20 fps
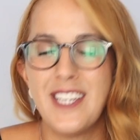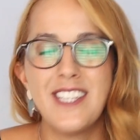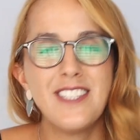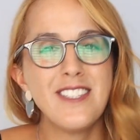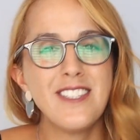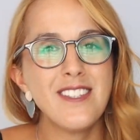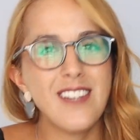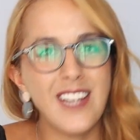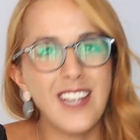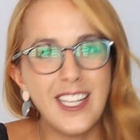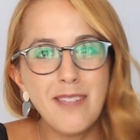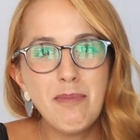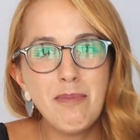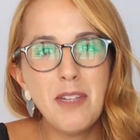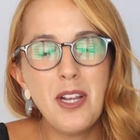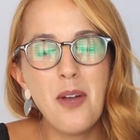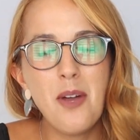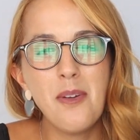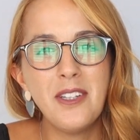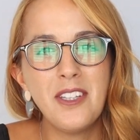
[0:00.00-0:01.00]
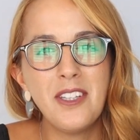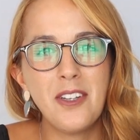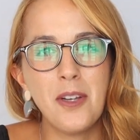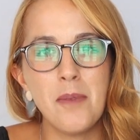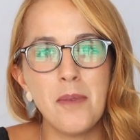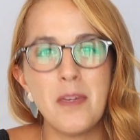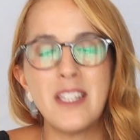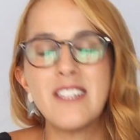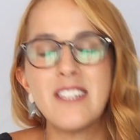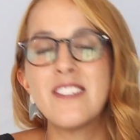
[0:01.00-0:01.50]
Just let me know in the
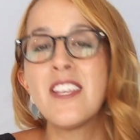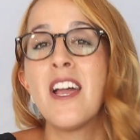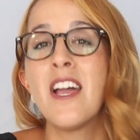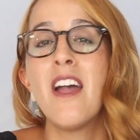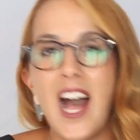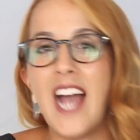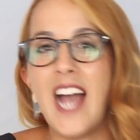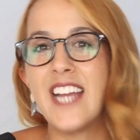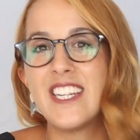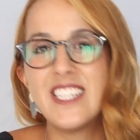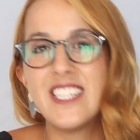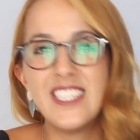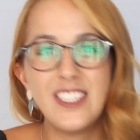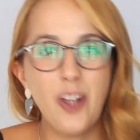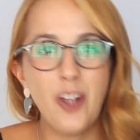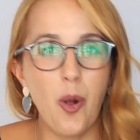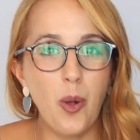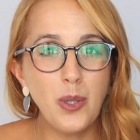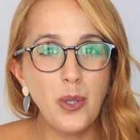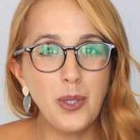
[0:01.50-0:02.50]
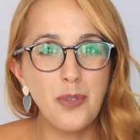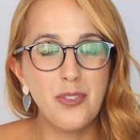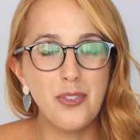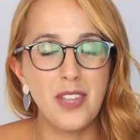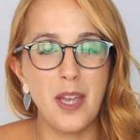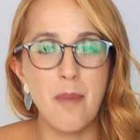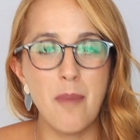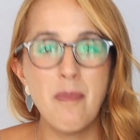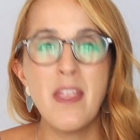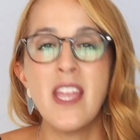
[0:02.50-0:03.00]
comments. I read all of
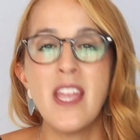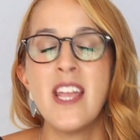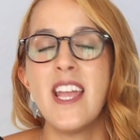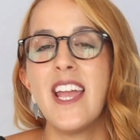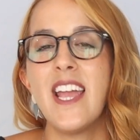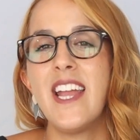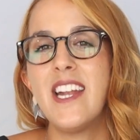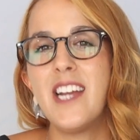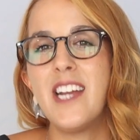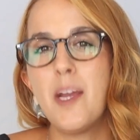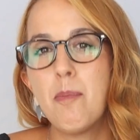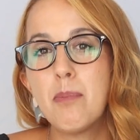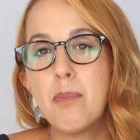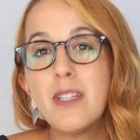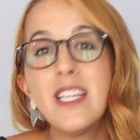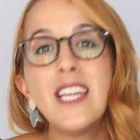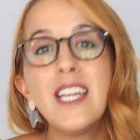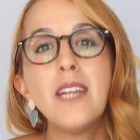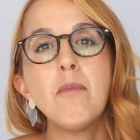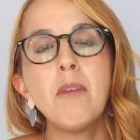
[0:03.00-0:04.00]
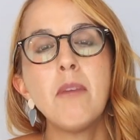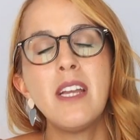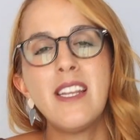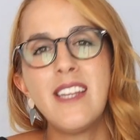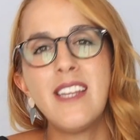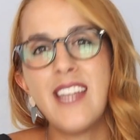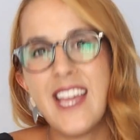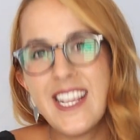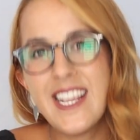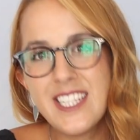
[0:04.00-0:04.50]
them and I plan my
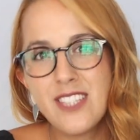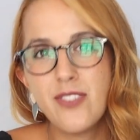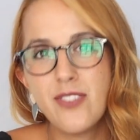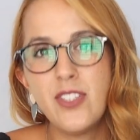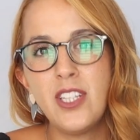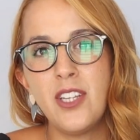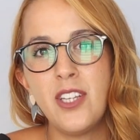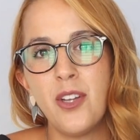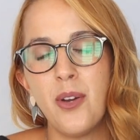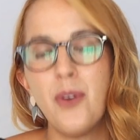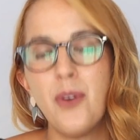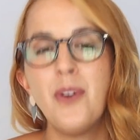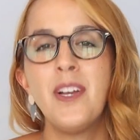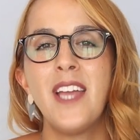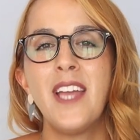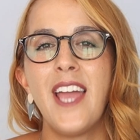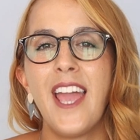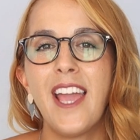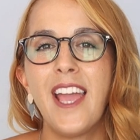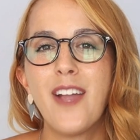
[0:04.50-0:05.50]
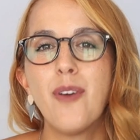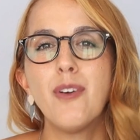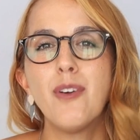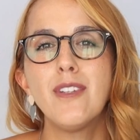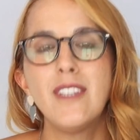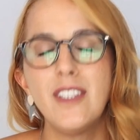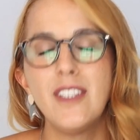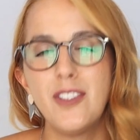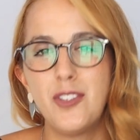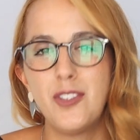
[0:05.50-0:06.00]
next video
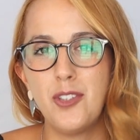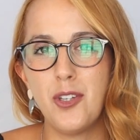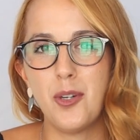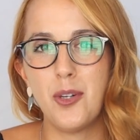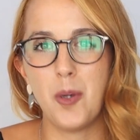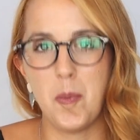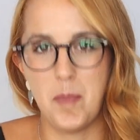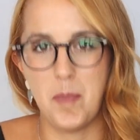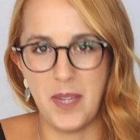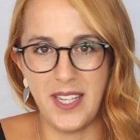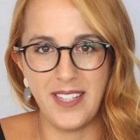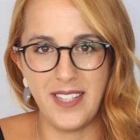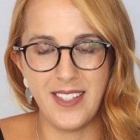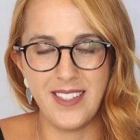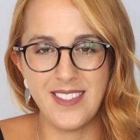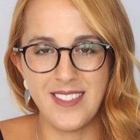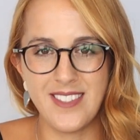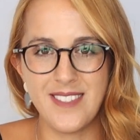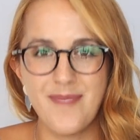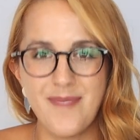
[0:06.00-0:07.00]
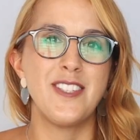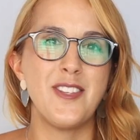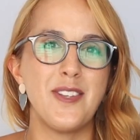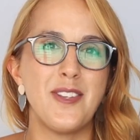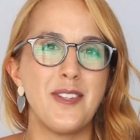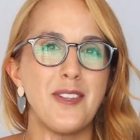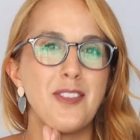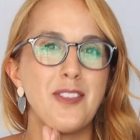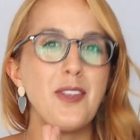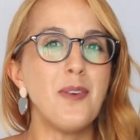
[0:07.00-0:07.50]
according to your opinions. So
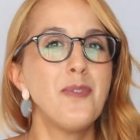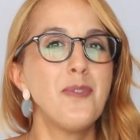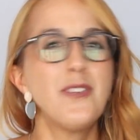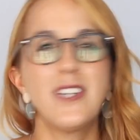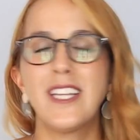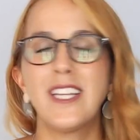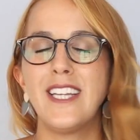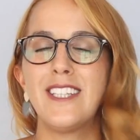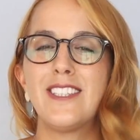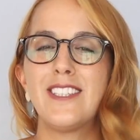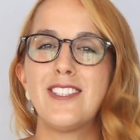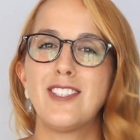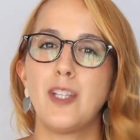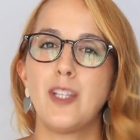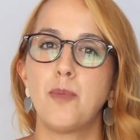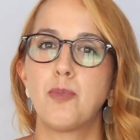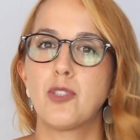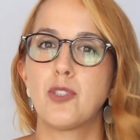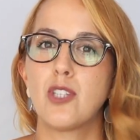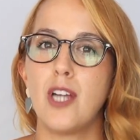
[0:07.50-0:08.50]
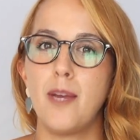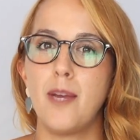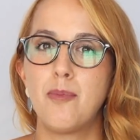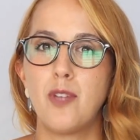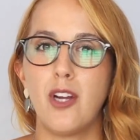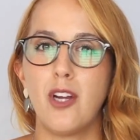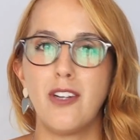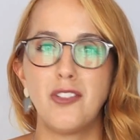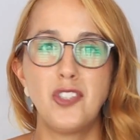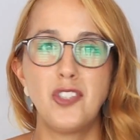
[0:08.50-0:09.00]
don't forget to subscribe
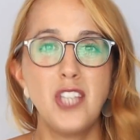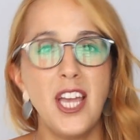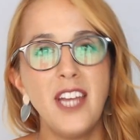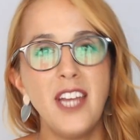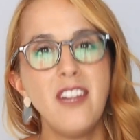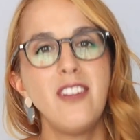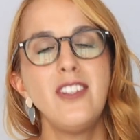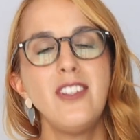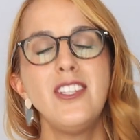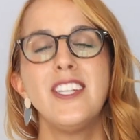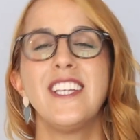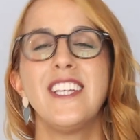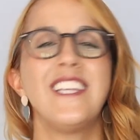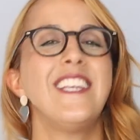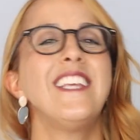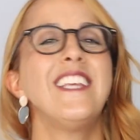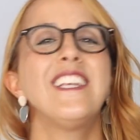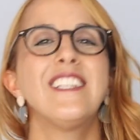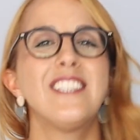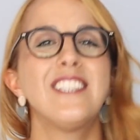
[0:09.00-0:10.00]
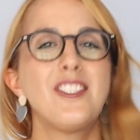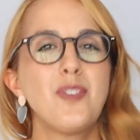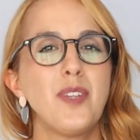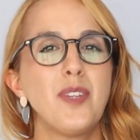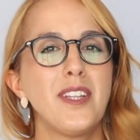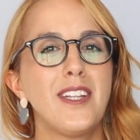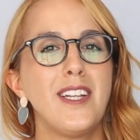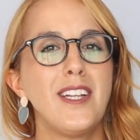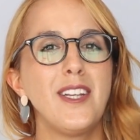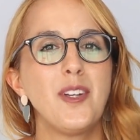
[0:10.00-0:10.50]
to our channel, English
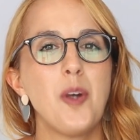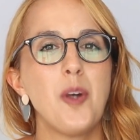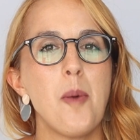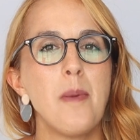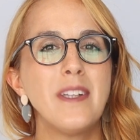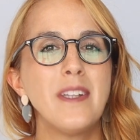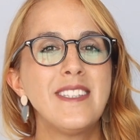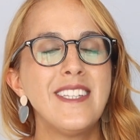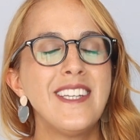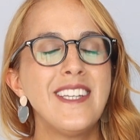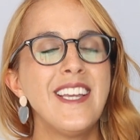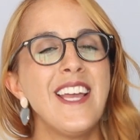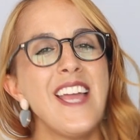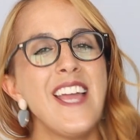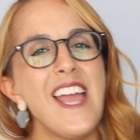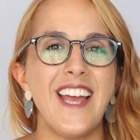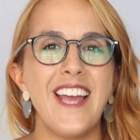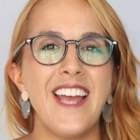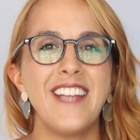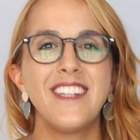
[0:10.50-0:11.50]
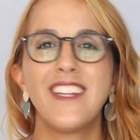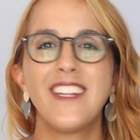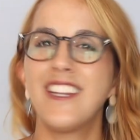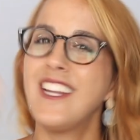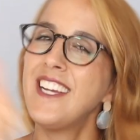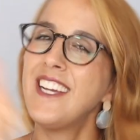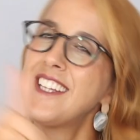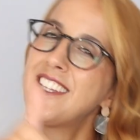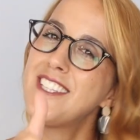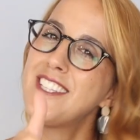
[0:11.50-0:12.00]
with Lingua Matik, and
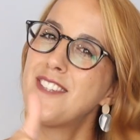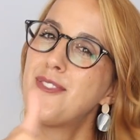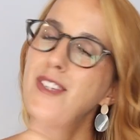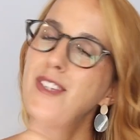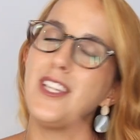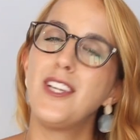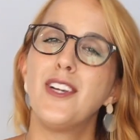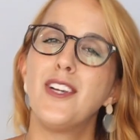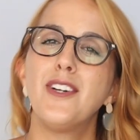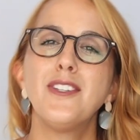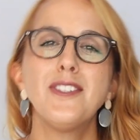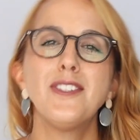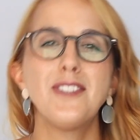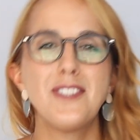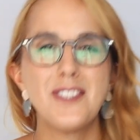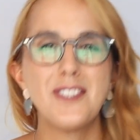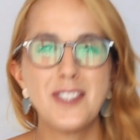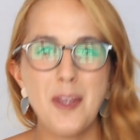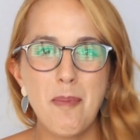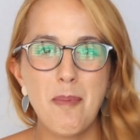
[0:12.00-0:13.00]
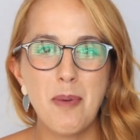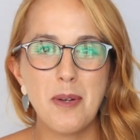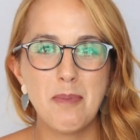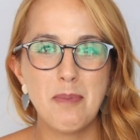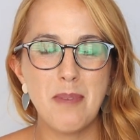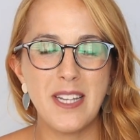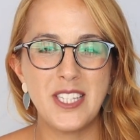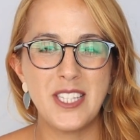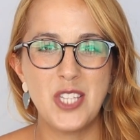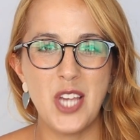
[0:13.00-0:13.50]
like this video to support
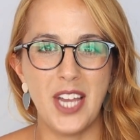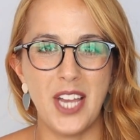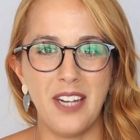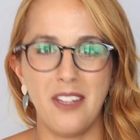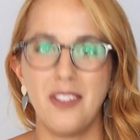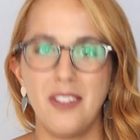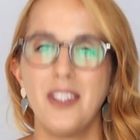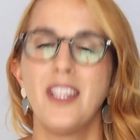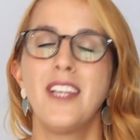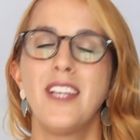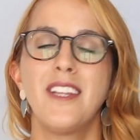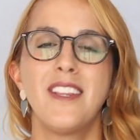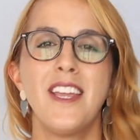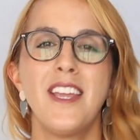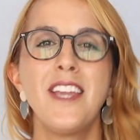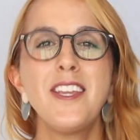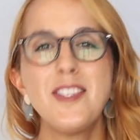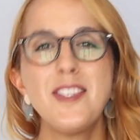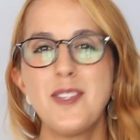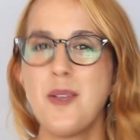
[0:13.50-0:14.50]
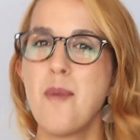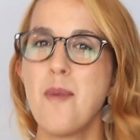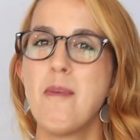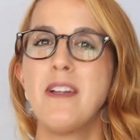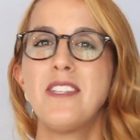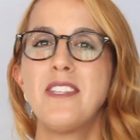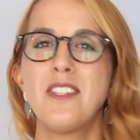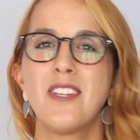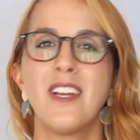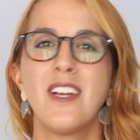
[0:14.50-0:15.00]
my channel. Thank you so
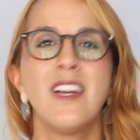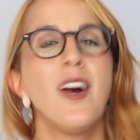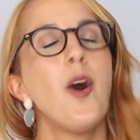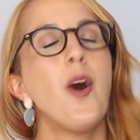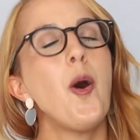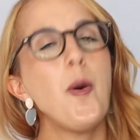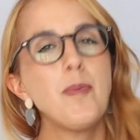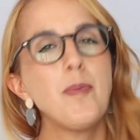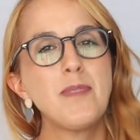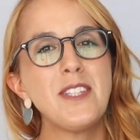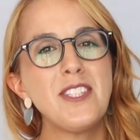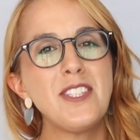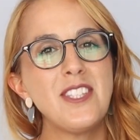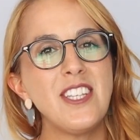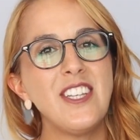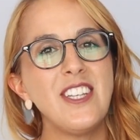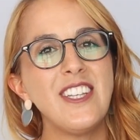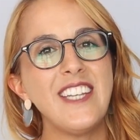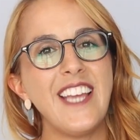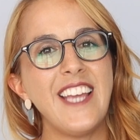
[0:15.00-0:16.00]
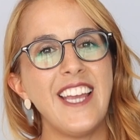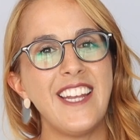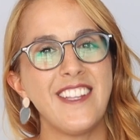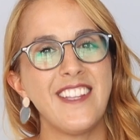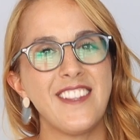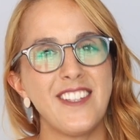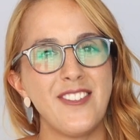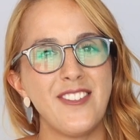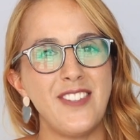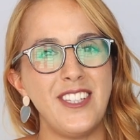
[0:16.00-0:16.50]
much. Hope to see you in
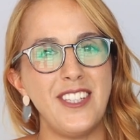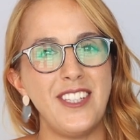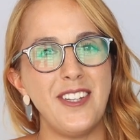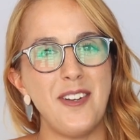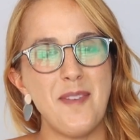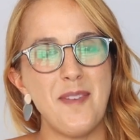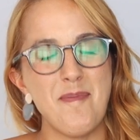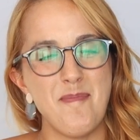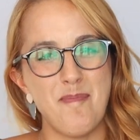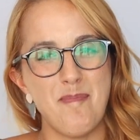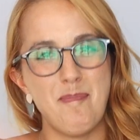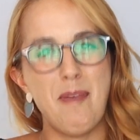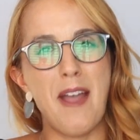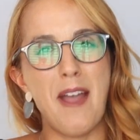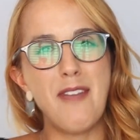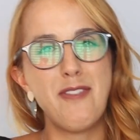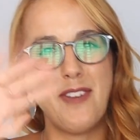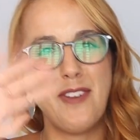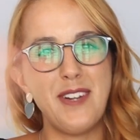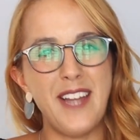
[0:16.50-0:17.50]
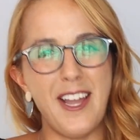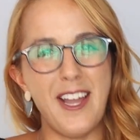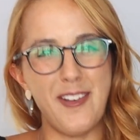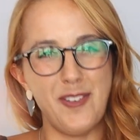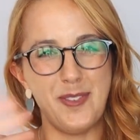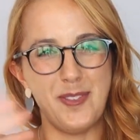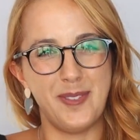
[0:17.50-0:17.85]
another video. Bye for now.